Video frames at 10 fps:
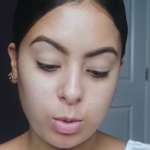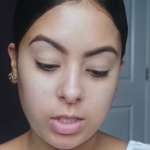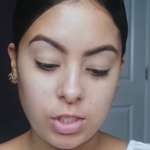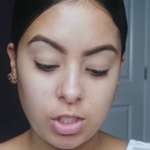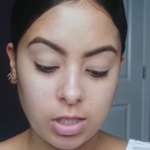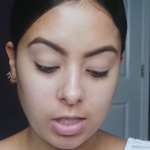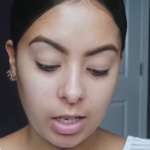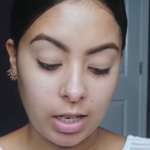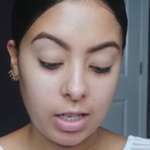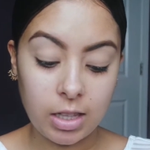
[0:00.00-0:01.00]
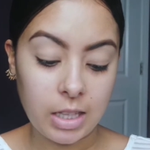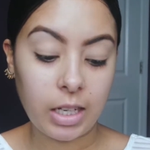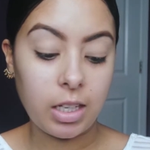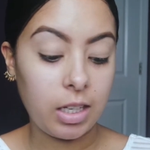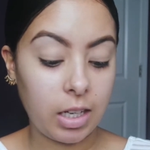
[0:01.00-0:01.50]
one is just like, I didn't
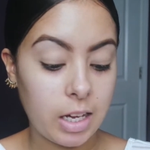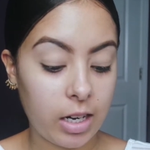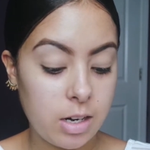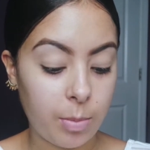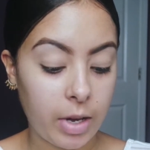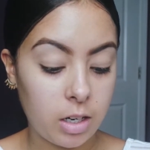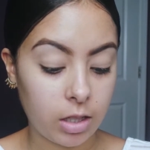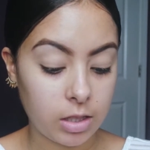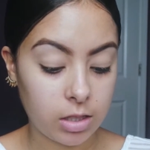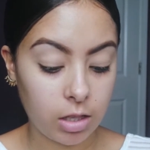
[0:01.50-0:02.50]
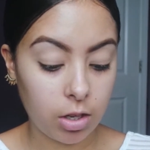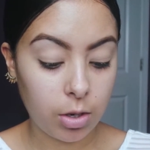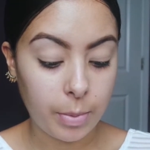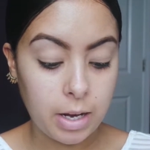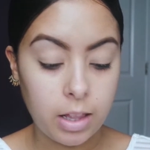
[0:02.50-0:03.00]
think it can get any better because the
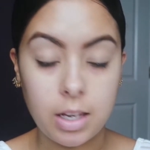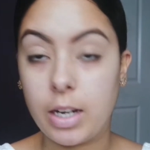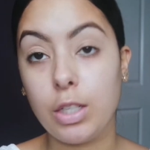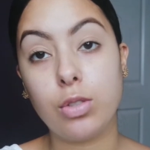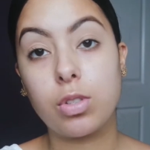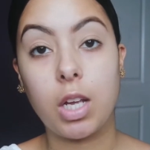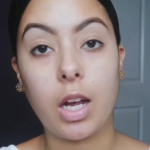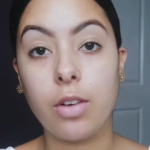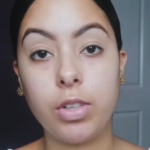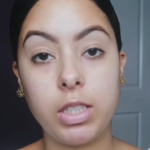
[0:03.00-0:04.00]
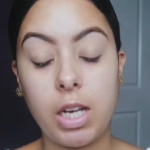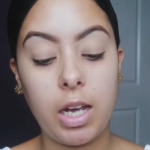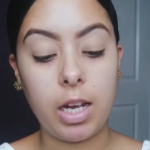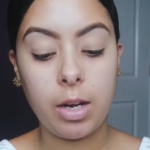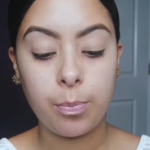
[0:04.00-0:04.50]
other palette I use like every
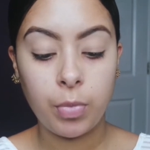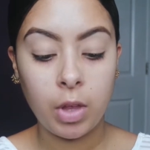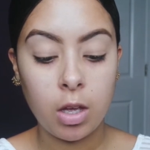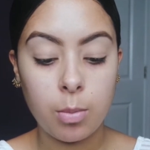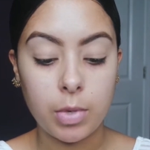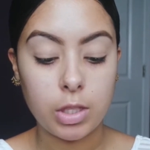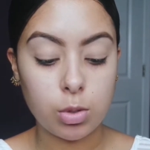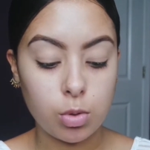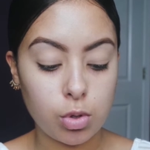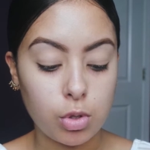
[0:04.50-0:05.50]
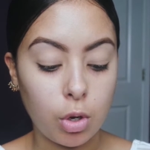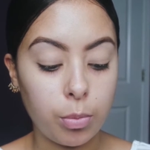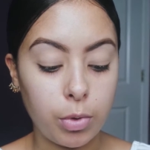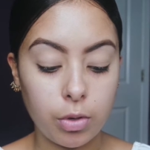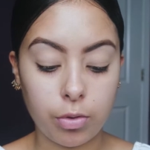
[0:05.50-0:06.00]
day, but this one's
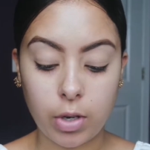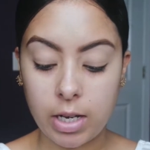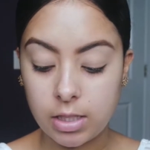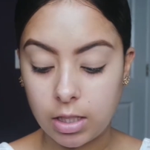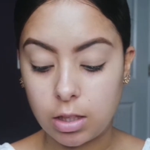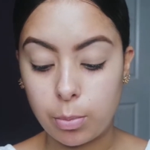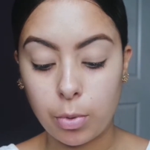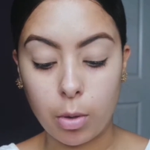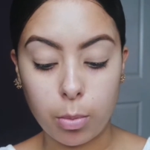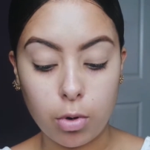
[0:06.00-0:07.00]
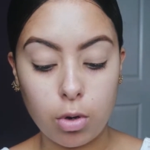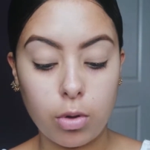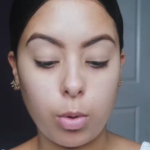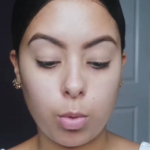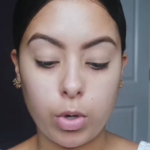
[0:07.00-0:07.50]
so beautiful. It has like the purple,
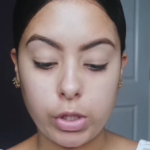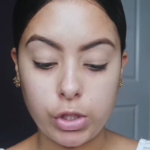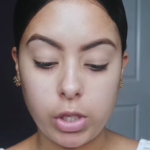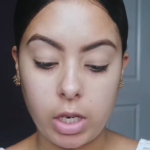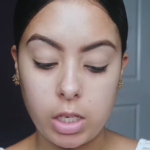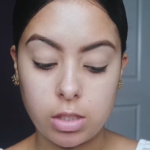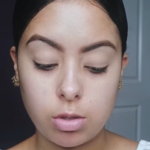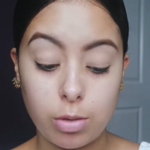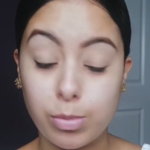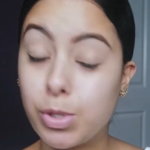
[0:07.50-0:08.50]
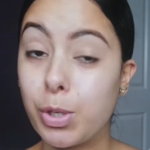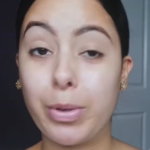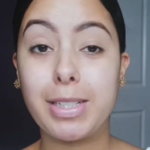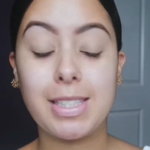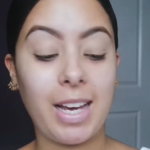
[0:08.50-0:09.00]
the orangey, so I'm so
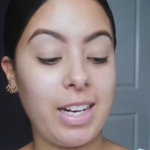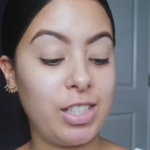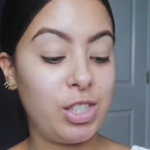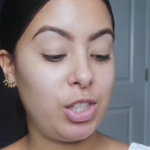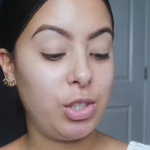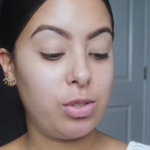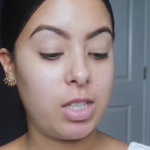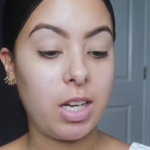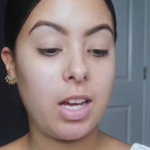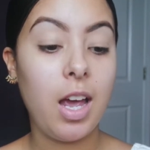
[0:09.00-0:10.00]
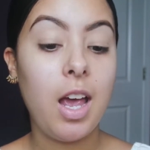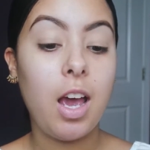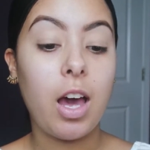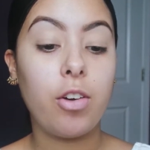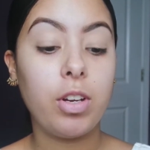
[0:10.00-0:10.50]
excited to use it.
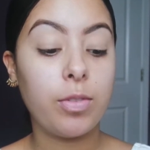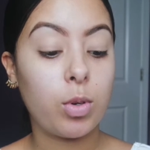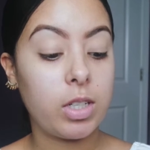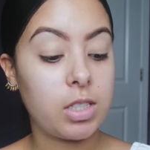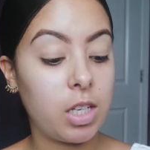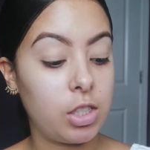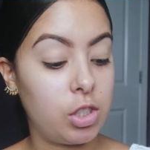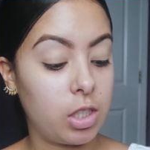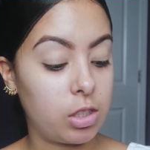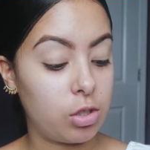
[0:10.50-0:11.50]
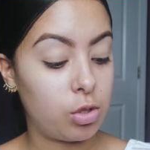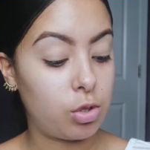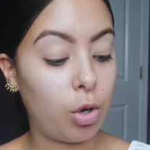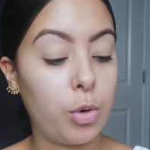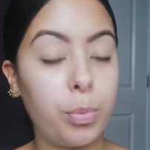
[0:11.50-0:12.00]
I don't even want to touch it because it's
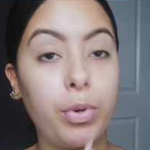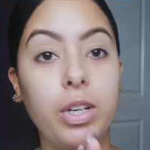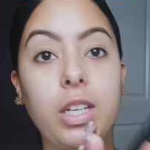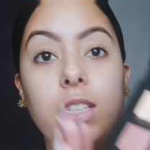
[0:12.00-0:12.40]
so pretty.